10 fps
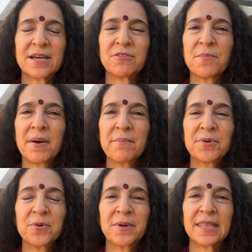I
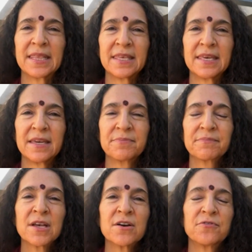remember when the
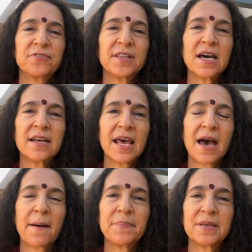flood
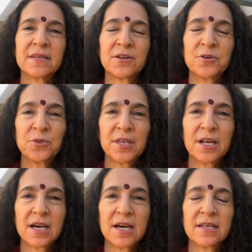happened in
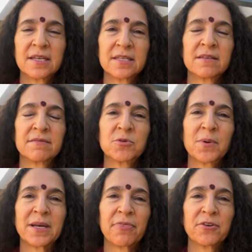Uttarakhand in
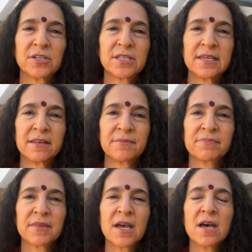2013,
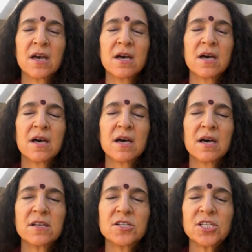
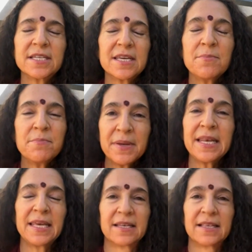just
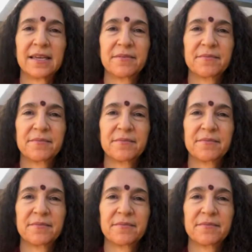immediately,